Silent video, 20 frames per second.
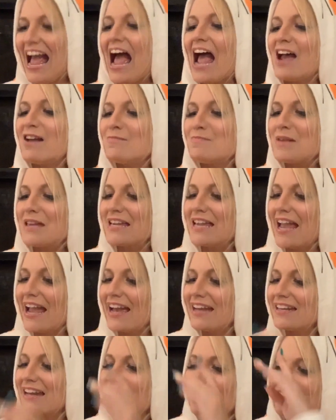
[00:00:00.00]
and
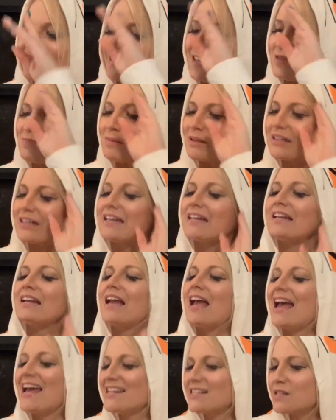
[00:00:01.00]
began
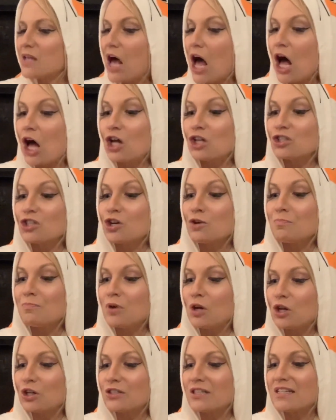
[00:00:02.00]
nibbling as Aldo
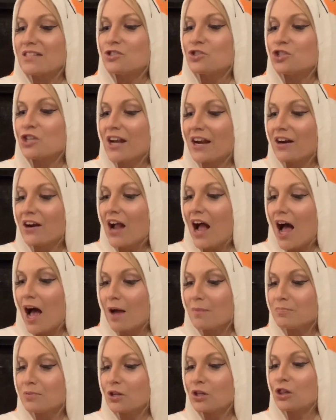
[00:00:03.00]
pulled his chair
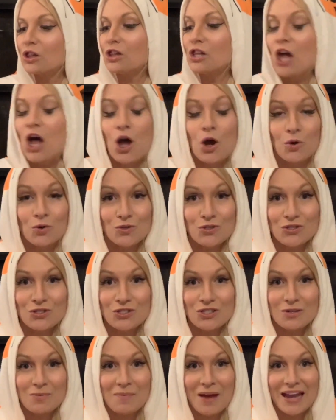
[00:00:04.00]
up close
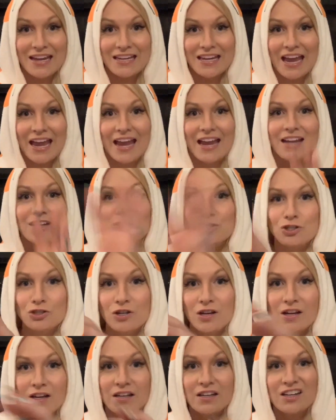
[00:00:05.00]
to my cage.